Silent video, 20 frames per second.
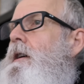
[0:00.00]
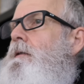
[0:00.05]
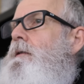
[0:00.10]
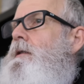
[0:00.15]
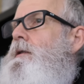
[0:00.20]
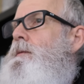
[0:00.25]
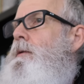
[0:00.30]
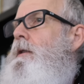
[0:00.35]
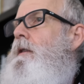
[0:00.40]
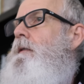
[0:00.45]
it
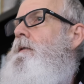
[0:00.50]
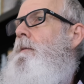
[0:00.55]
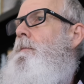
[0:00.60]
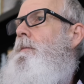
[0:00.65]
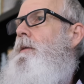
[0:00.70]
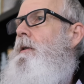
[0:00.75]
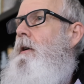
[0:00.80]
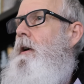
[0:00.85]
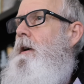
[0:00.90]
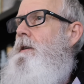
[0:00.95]
was worth the
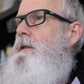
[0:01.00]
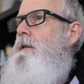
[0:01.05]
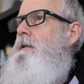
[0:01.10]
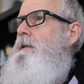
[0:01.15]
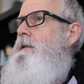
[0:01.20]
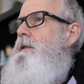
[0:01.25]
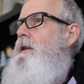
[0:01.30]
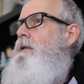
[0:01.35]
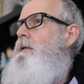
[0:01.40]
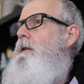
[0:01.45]
price
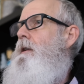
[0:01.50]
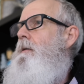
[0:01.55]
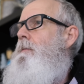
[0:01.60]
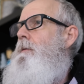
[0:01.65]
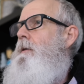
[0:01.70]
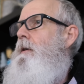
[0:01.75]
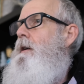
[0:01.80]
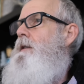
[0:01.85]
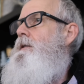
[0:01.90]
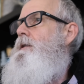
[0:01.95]
considering the
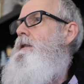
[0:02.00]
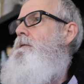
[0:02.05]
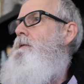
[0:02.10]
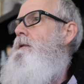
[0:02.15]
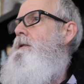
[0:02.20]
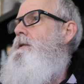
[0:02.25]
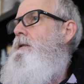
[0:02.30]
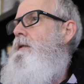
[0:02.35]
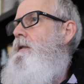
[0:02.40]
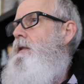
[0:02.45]
price
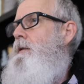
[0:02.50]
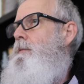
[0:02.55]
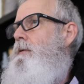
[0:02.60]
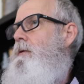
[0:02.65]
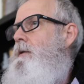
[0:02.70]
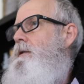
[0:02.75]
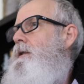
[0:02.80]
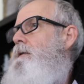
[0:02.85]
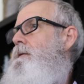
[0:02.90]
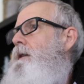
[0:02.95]
difference to the
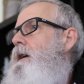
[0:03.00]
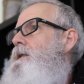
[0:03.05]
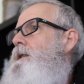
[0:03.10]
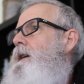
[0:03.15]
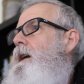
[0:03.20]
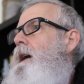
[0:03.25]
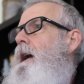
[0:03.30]
Sportster S